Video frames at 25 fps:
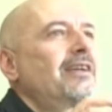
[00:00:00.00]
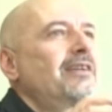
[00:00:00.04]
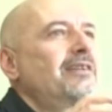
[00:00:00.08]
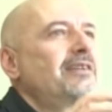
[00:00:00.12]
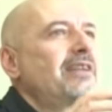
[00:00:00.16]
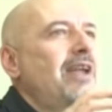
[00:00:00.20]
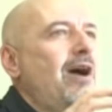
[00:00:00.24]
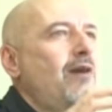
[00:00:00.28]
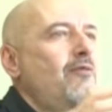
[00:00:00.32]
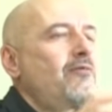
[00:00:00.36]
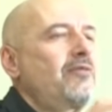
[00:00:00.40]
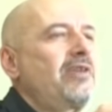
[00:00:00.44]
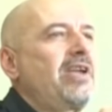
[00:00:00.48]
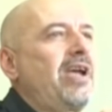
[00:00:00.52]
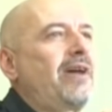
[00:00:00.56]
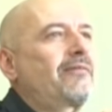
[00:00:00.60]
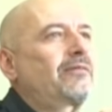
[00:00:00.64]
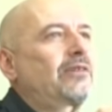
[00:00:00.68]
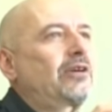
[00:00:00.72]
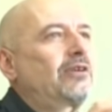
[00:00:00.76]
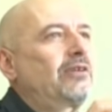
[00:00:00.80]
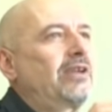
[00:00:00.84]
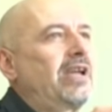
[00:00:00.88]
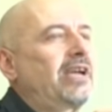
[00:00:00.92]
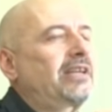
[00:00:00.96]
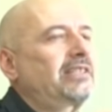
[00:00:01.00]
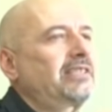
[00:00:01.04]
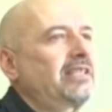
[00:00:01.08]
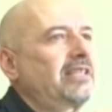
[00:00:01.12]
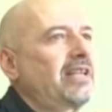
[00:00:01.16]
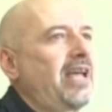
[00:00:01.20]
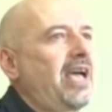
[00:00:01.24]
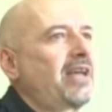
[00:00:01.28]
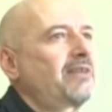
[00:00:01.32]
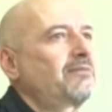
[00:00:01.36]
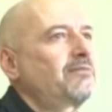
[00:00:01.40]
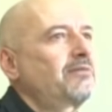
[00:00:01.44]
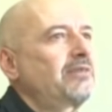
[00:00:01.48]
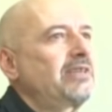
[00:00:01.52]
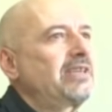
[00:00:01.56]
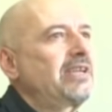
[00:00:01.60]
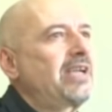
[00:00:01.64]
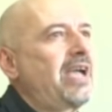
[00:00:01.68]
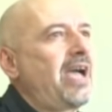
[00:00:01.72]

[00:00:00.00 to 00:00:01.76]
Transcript: now we have collected and we